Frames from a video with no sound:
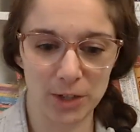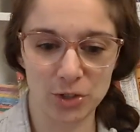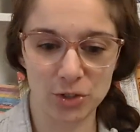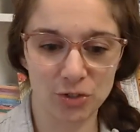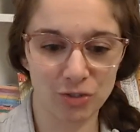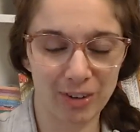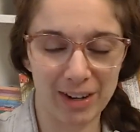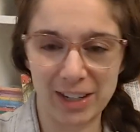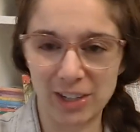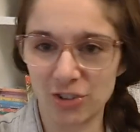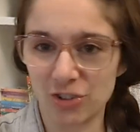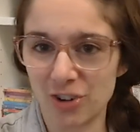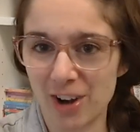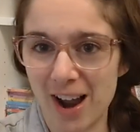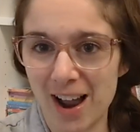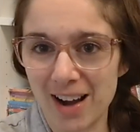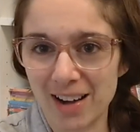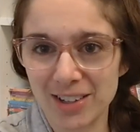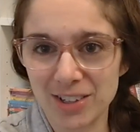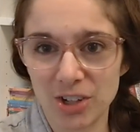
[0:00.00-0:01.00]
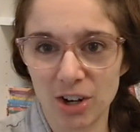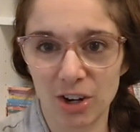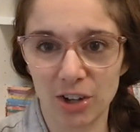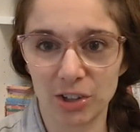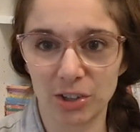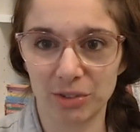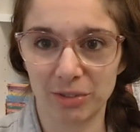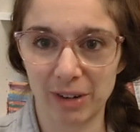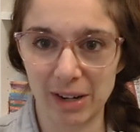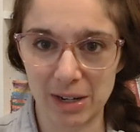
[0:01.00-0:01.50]
Train tracks are
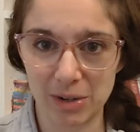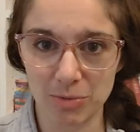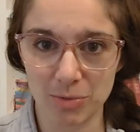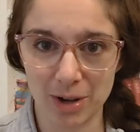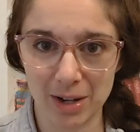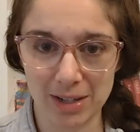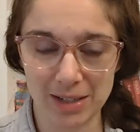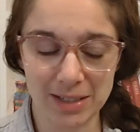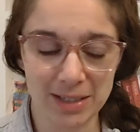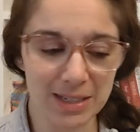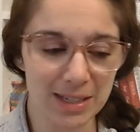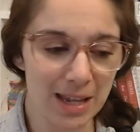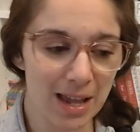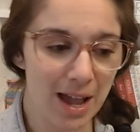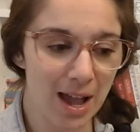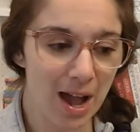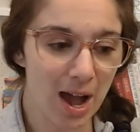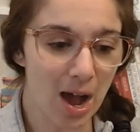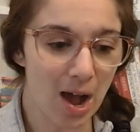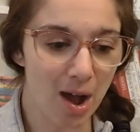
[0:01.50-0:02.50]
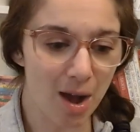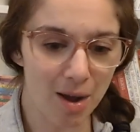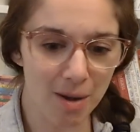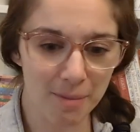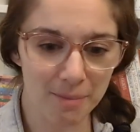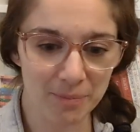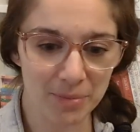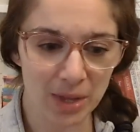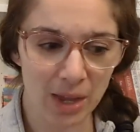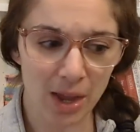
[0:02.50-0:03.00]
great ones.
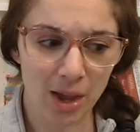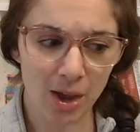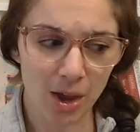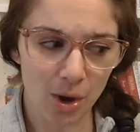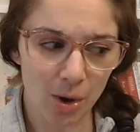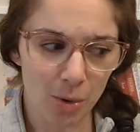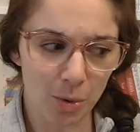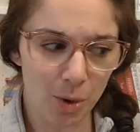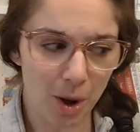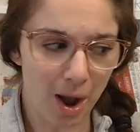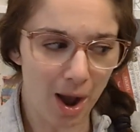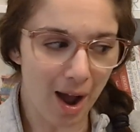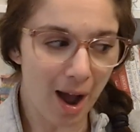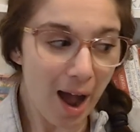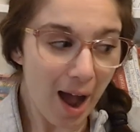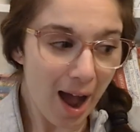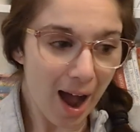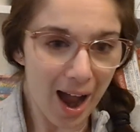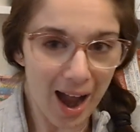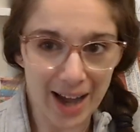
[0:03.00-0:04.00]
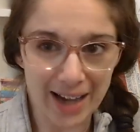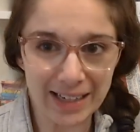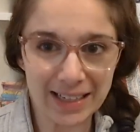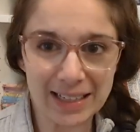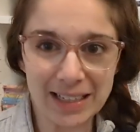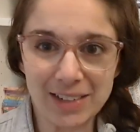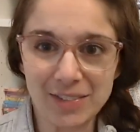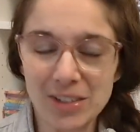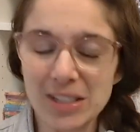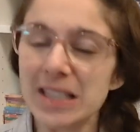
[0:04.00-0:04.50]
I
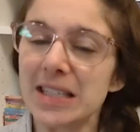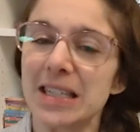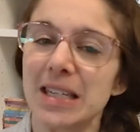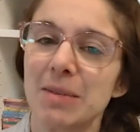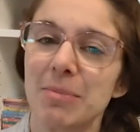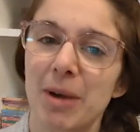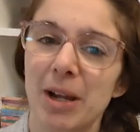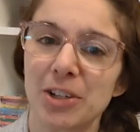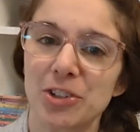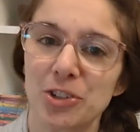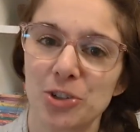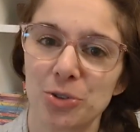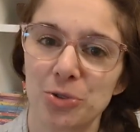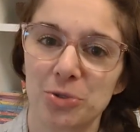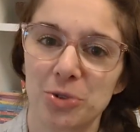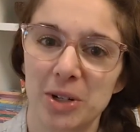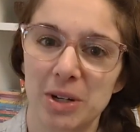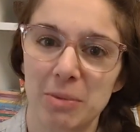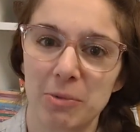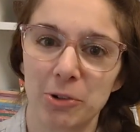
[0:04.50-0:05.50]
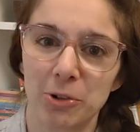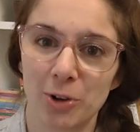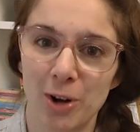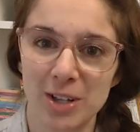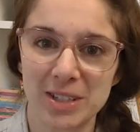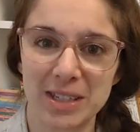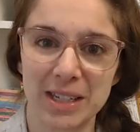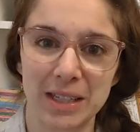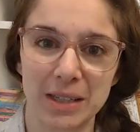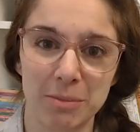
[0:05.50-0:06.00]
can even see my children
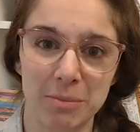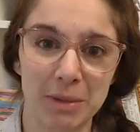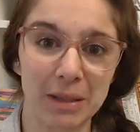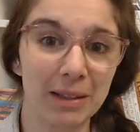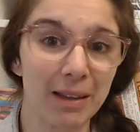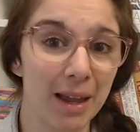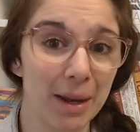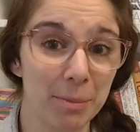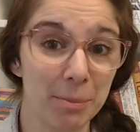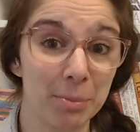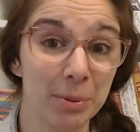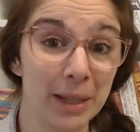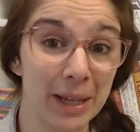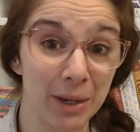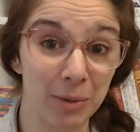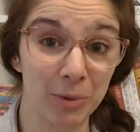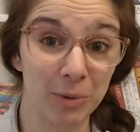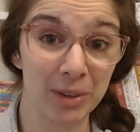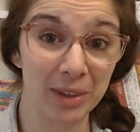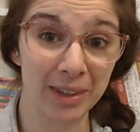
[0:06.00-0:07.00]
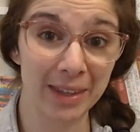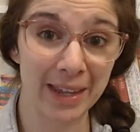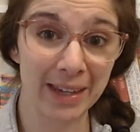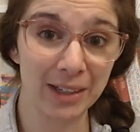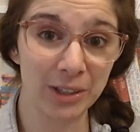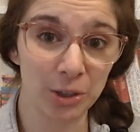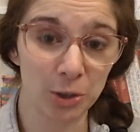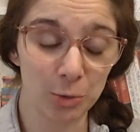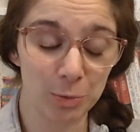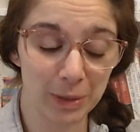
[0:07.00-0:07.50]
crossing the midline playing with
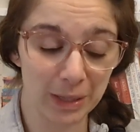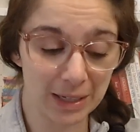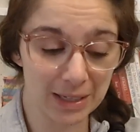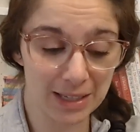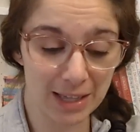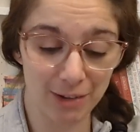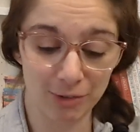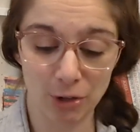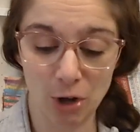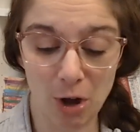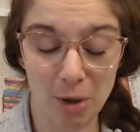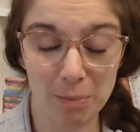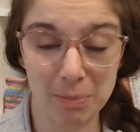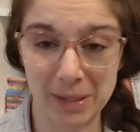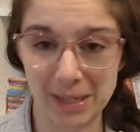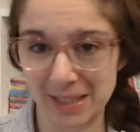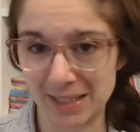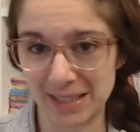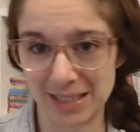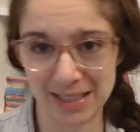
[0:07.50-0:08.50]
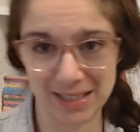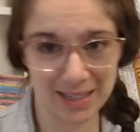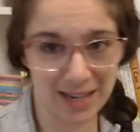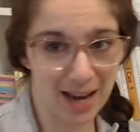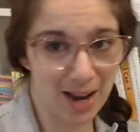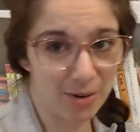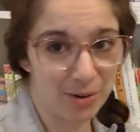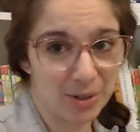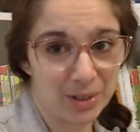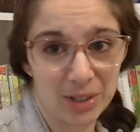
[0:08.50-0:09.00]
Lego because they've got pieces
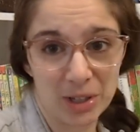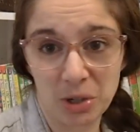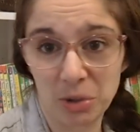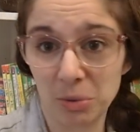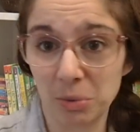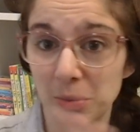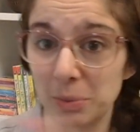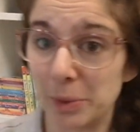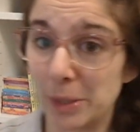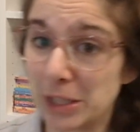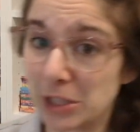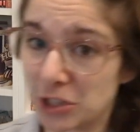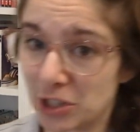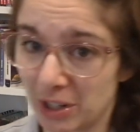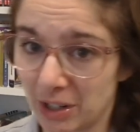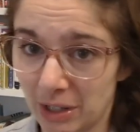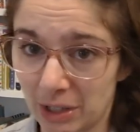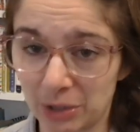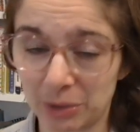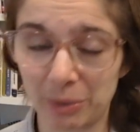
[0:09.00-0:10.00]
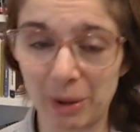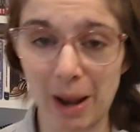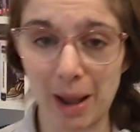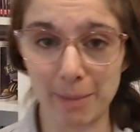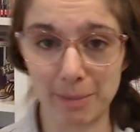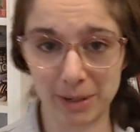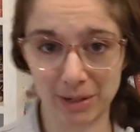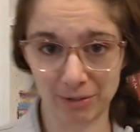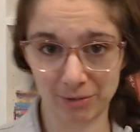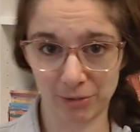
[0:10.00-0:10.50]
down and they're reaching and
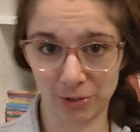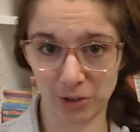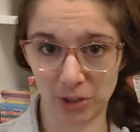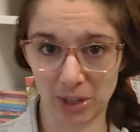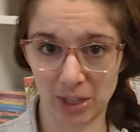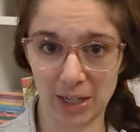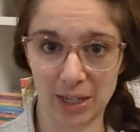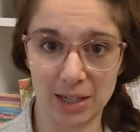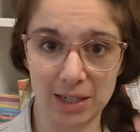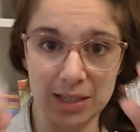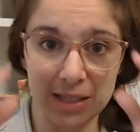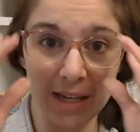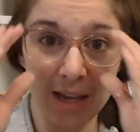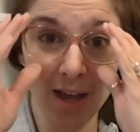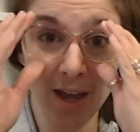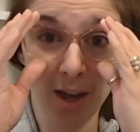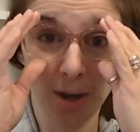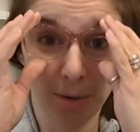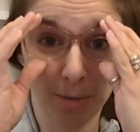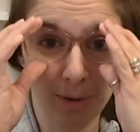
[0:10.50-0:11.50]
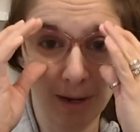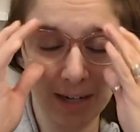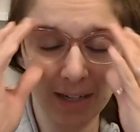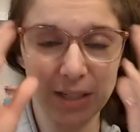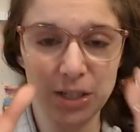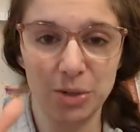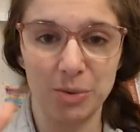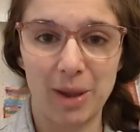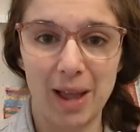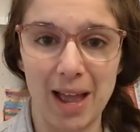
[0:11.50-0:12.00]
grabbing for things,
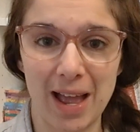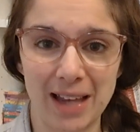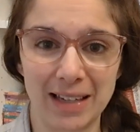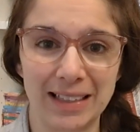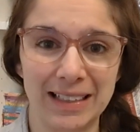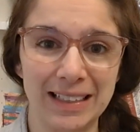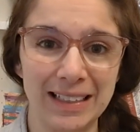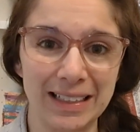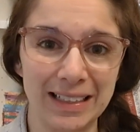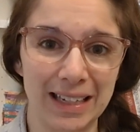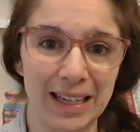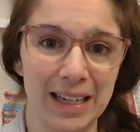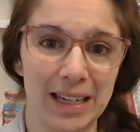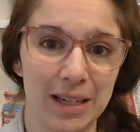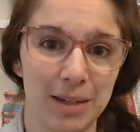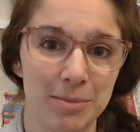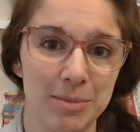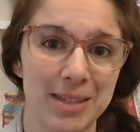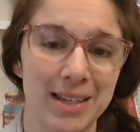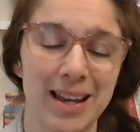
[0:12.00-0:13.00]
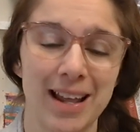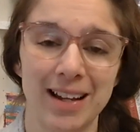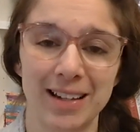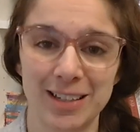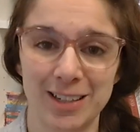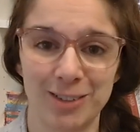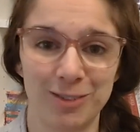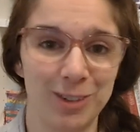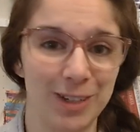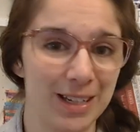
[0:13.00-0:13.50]
right? So any games and
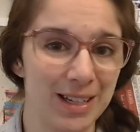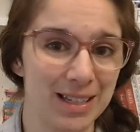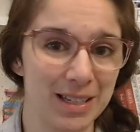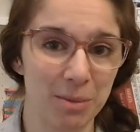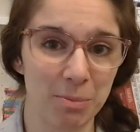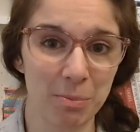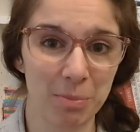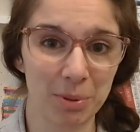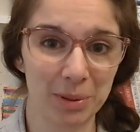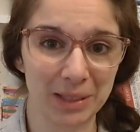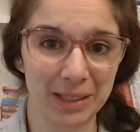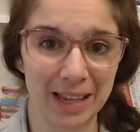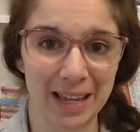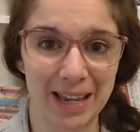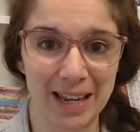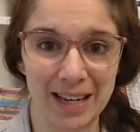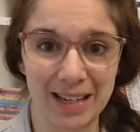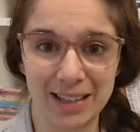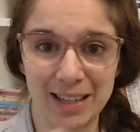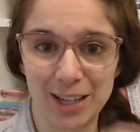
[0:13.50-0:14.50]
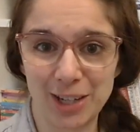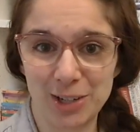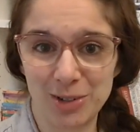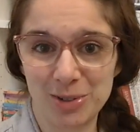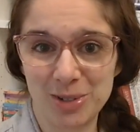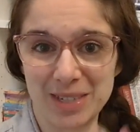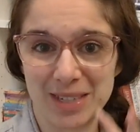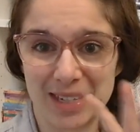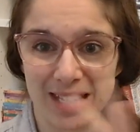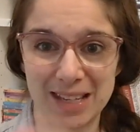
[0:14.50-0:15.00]
activities in play that you
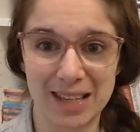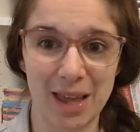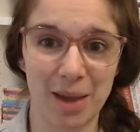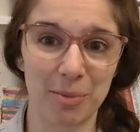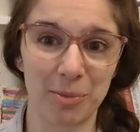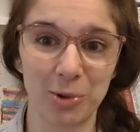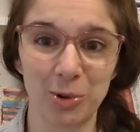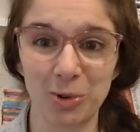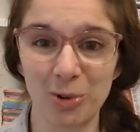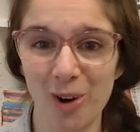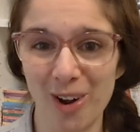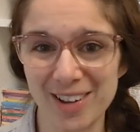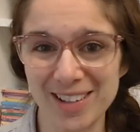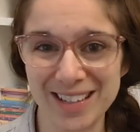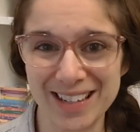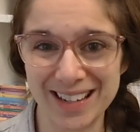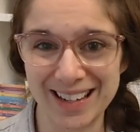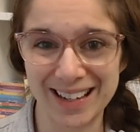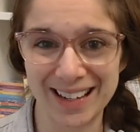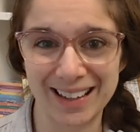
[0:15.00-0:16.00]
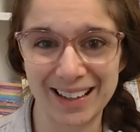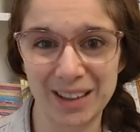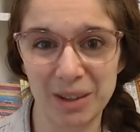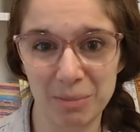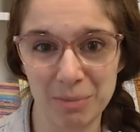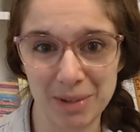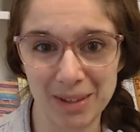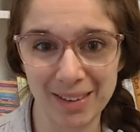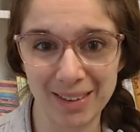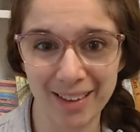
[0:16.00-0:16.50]
see them crossing the
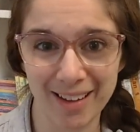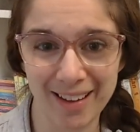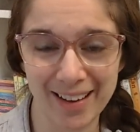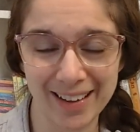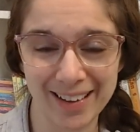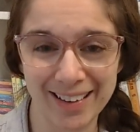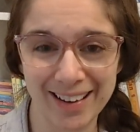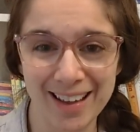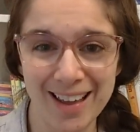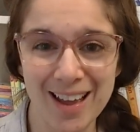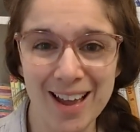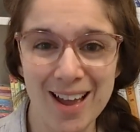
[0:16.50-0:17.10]
midline.